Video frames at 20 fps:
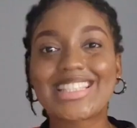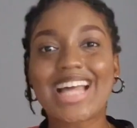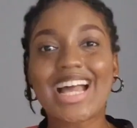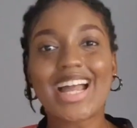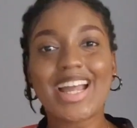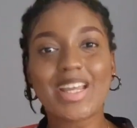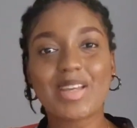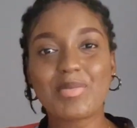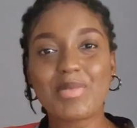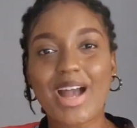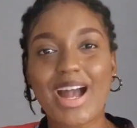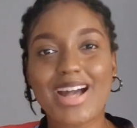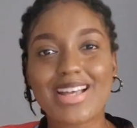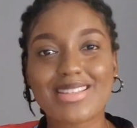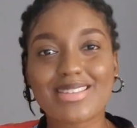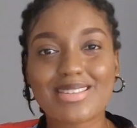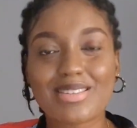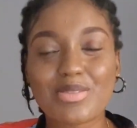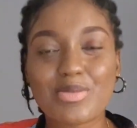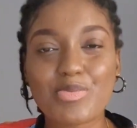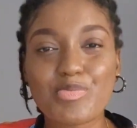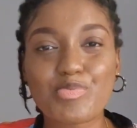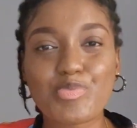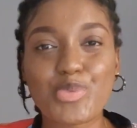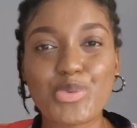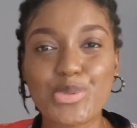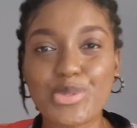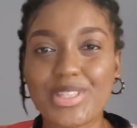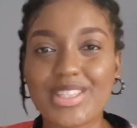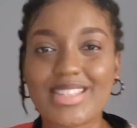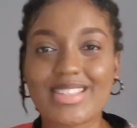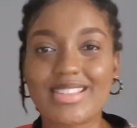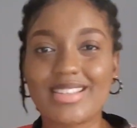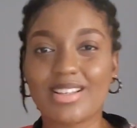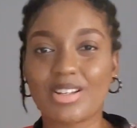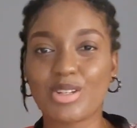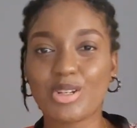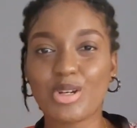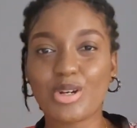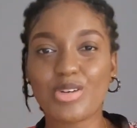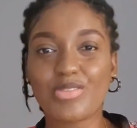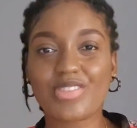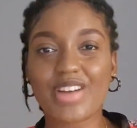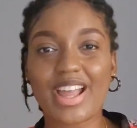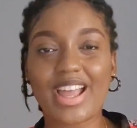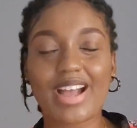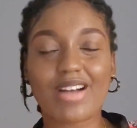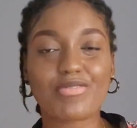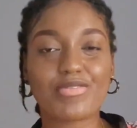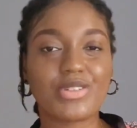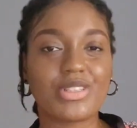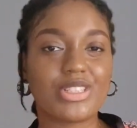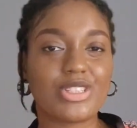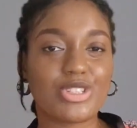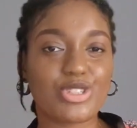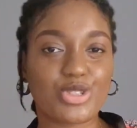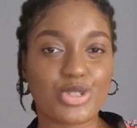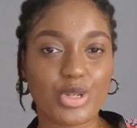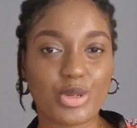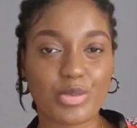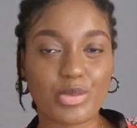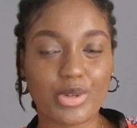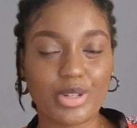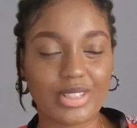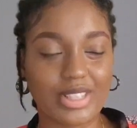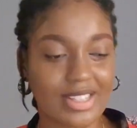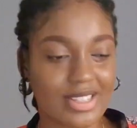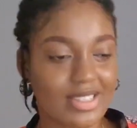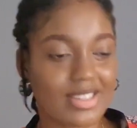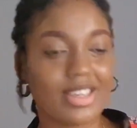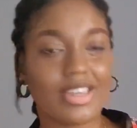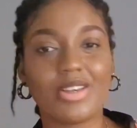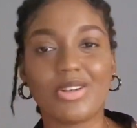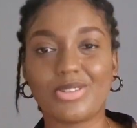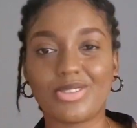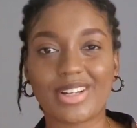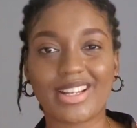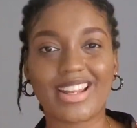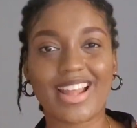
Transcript: Time has put the love I have for this job on a scale